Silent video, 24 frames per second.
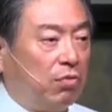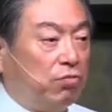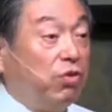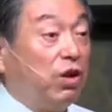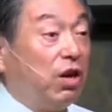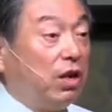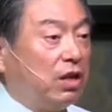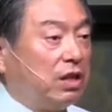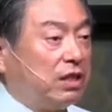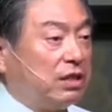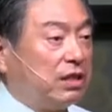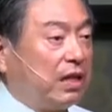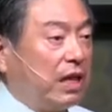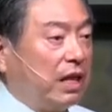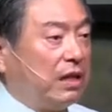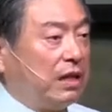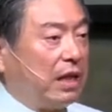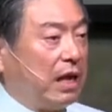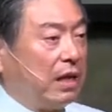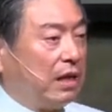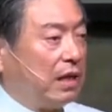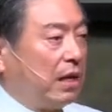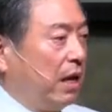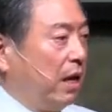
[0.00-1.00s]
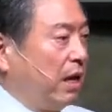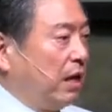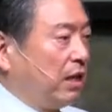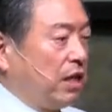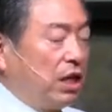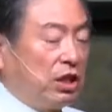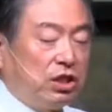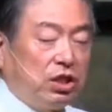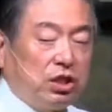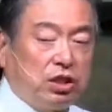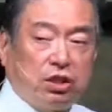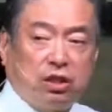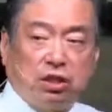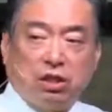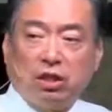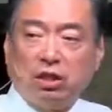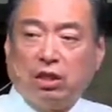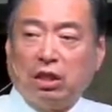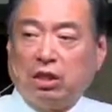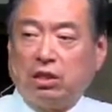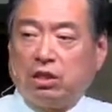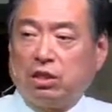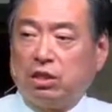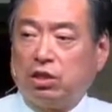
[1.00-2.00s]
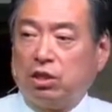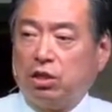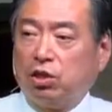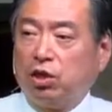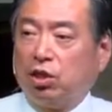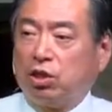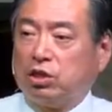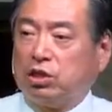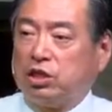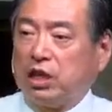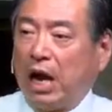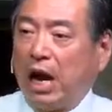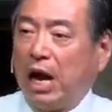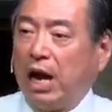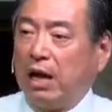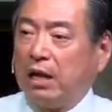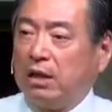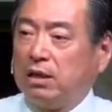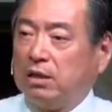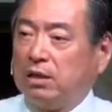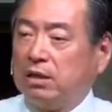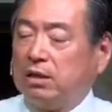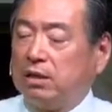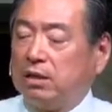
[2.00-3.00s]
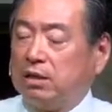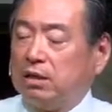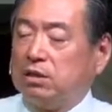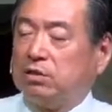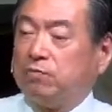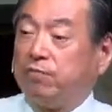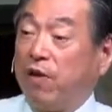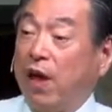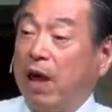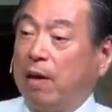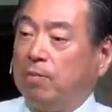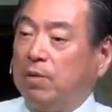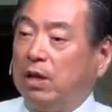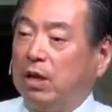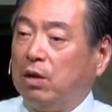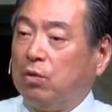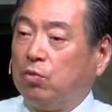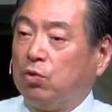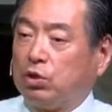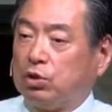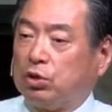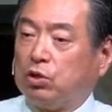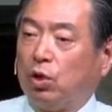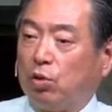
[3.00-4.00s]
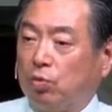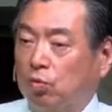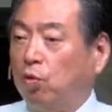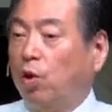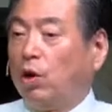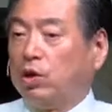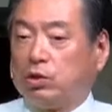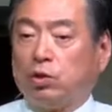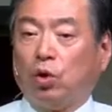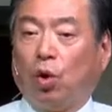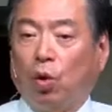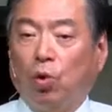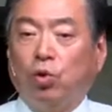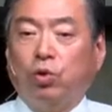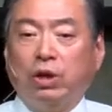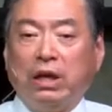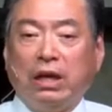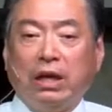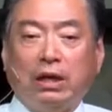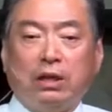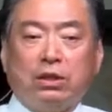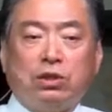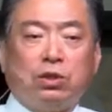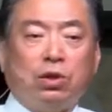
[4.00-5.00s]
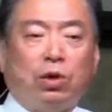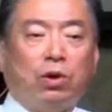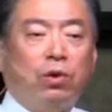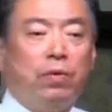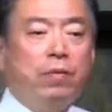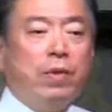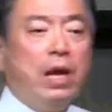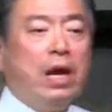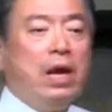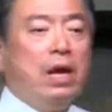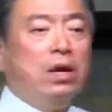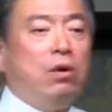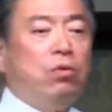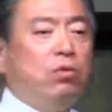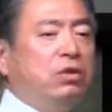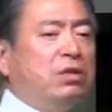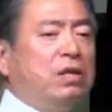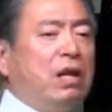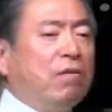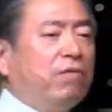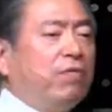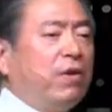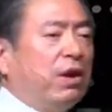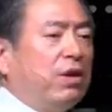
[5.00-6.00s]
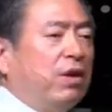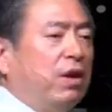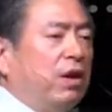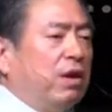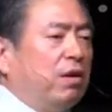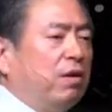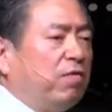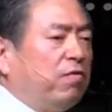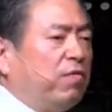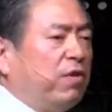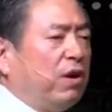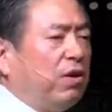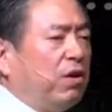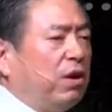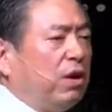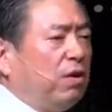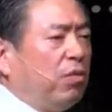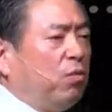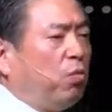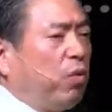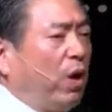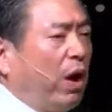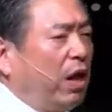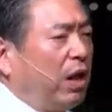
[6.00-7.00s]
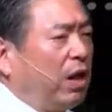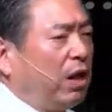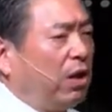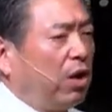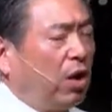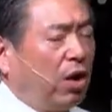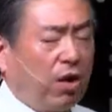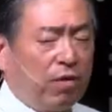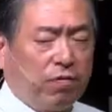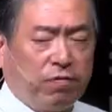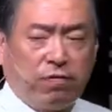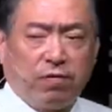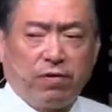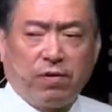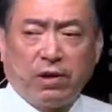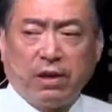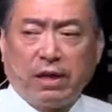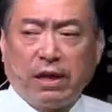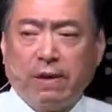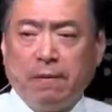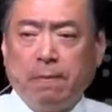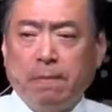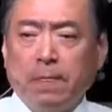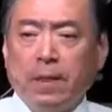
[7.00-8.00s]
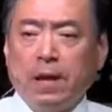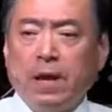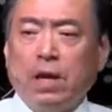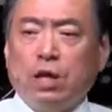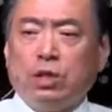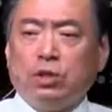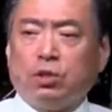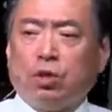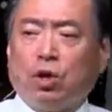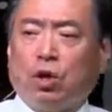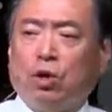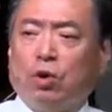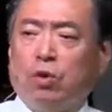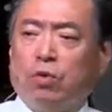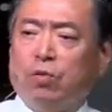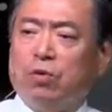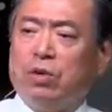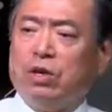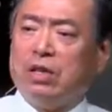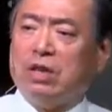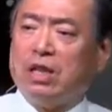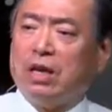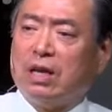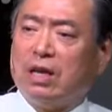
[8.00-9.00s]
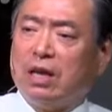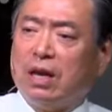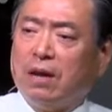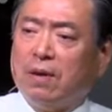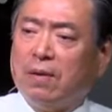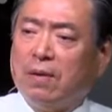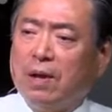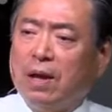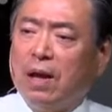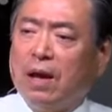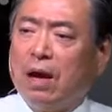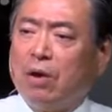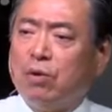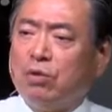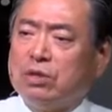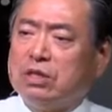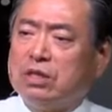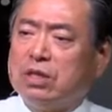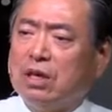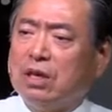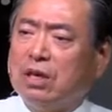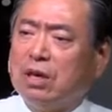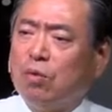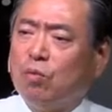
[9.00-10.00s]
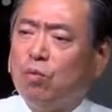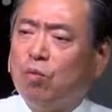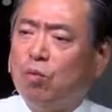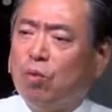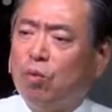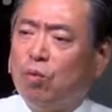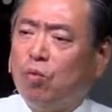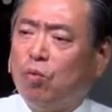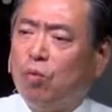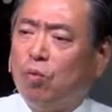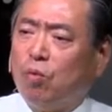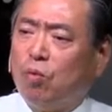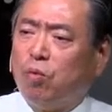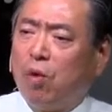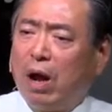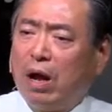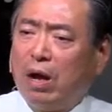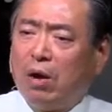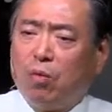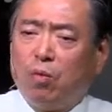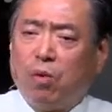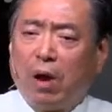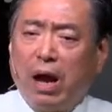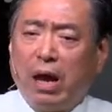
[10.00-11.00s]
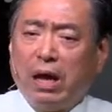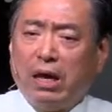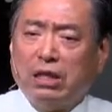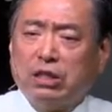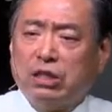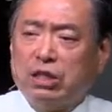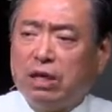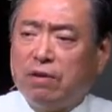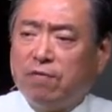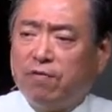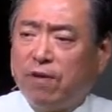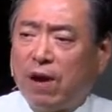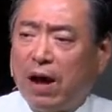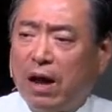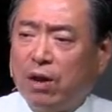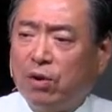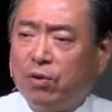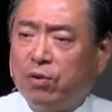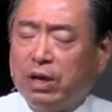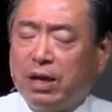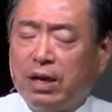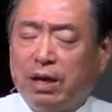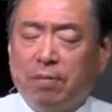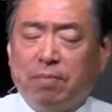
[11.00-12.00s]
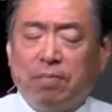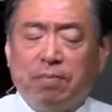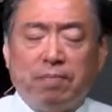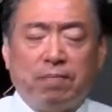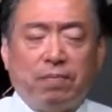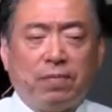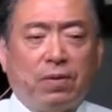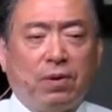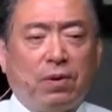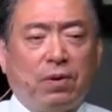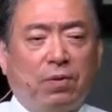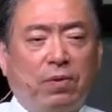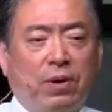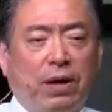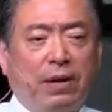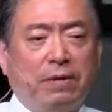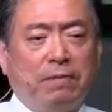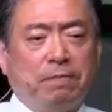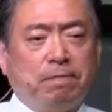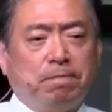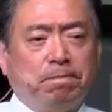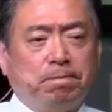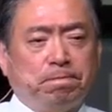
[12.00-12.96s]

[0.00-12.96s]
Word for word: real estate that, that, that you know, John's family was, was owning. So he was not very, very well off, okay? So we we're thinking, I was thinking, why, why is he following him? Well,